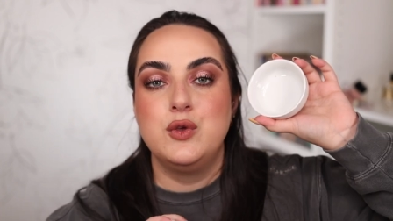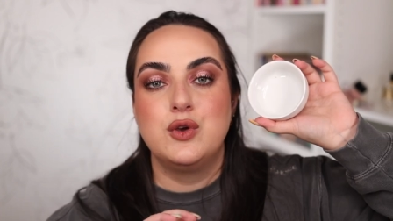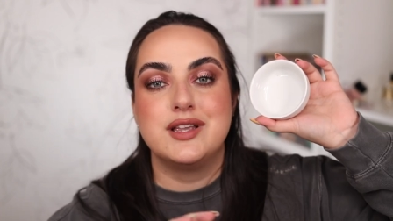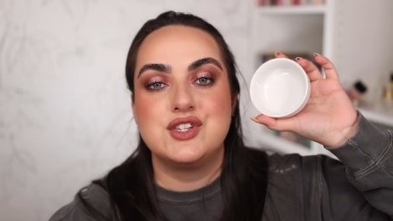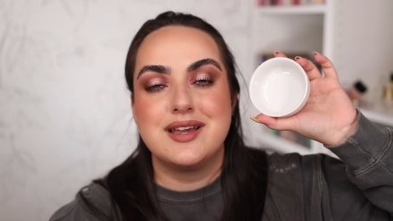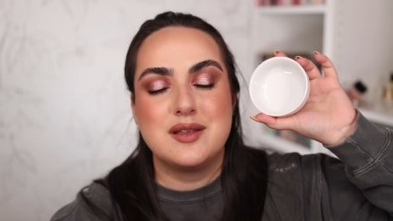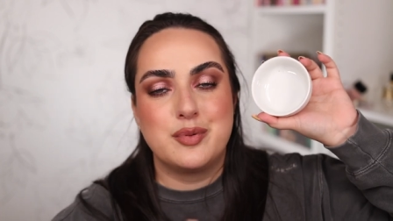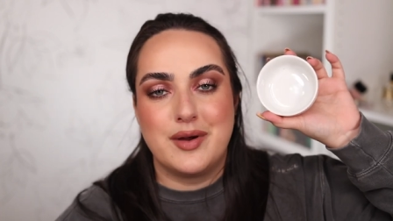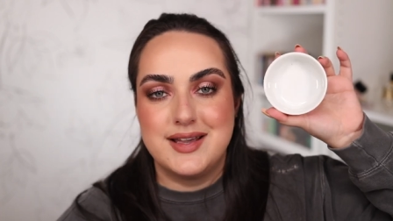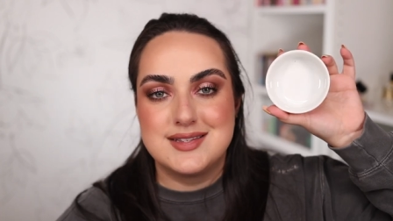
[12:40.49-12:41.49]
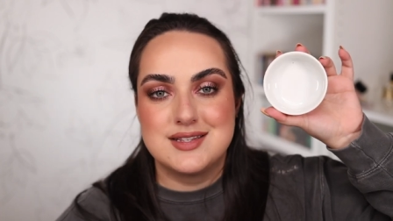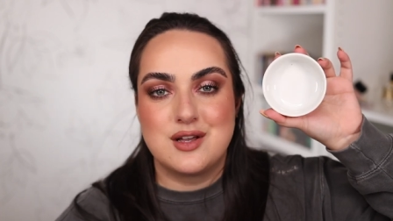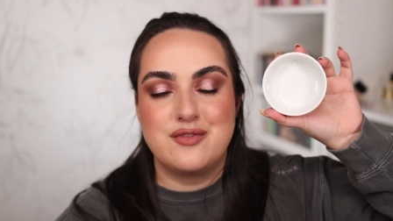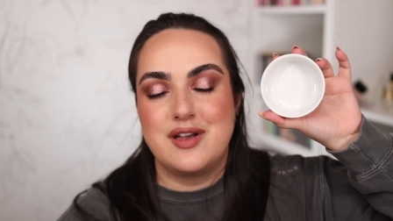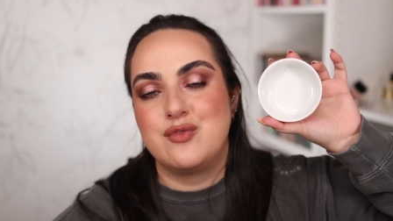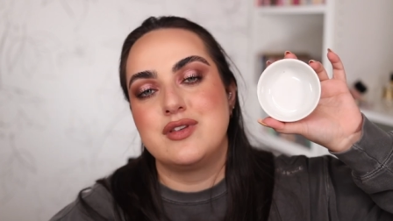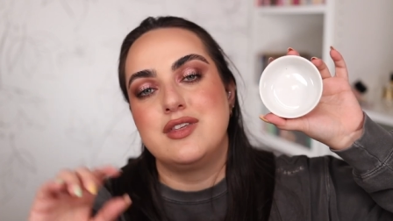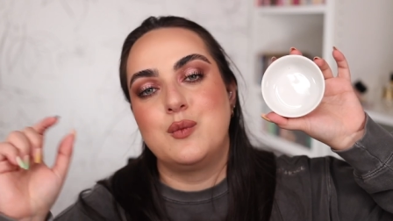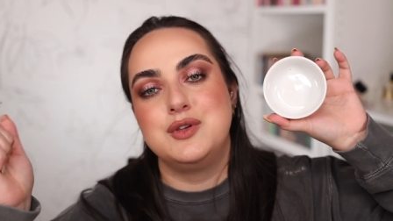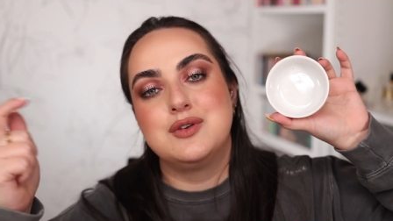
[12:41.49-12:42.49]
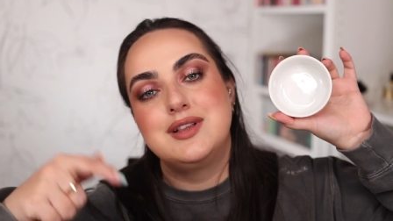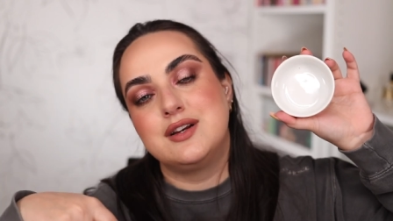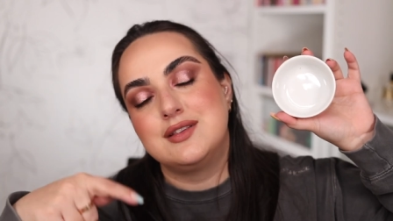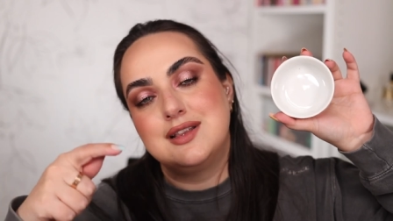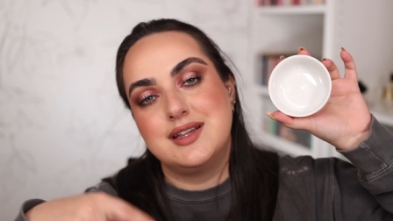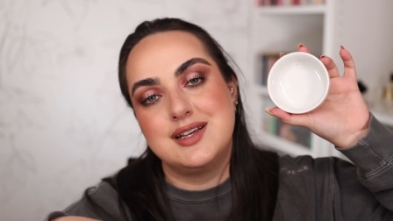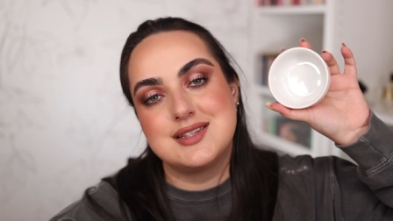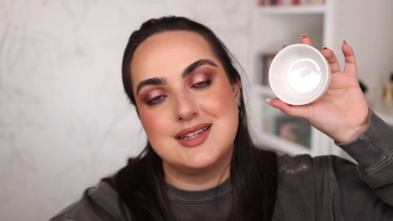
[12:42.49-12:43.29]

You can check the prices of everything when you click on the links